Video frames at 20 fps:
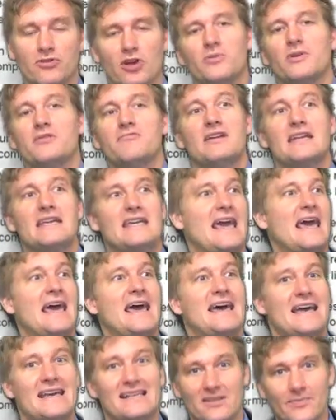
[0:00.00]
Nobody really
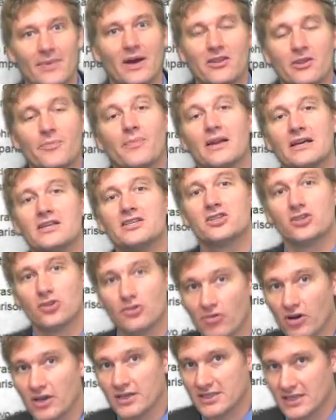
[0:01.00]
cares about the place that
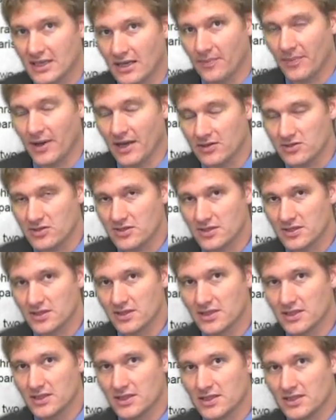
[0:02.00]
you're writing about.
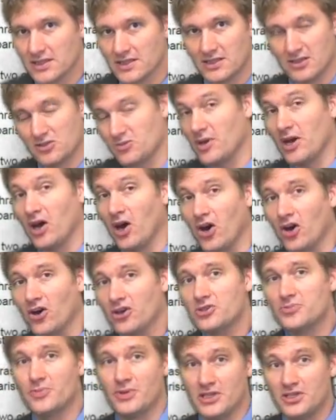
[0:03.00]
Sounds a bit
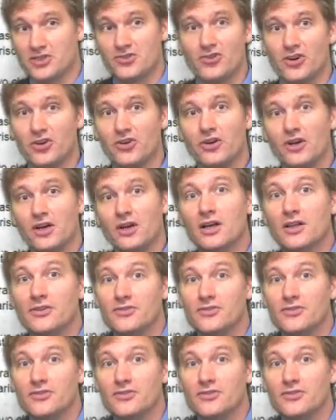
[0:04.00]
harsh, but it's true.